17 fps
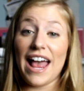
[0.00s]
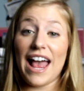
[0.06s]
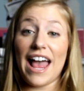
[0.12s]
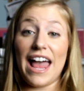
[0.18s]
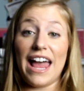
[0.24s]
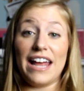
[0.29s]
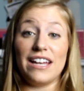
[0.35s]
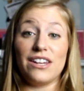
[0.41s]

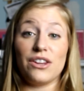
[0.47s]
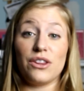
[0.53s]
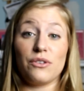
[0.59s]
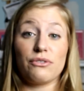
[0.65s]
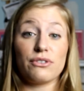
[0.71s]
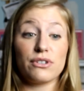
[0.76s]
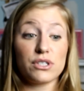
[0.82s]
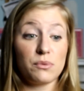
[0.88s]
and
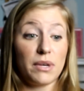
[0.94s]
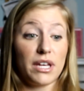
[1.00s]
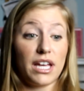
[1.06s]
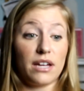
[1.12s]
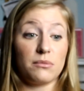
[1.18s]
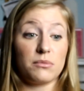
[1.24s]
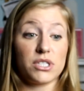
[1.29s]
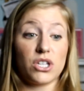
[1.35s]
the first
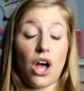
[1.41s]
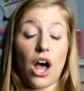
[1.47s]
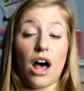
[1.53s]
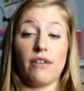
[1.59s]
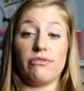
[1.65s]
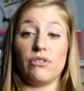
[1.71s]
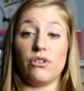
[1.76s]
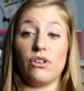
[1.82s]
weekend was
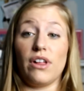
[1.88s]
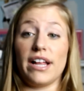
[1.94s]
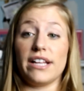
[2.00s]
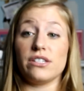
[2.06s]
awful,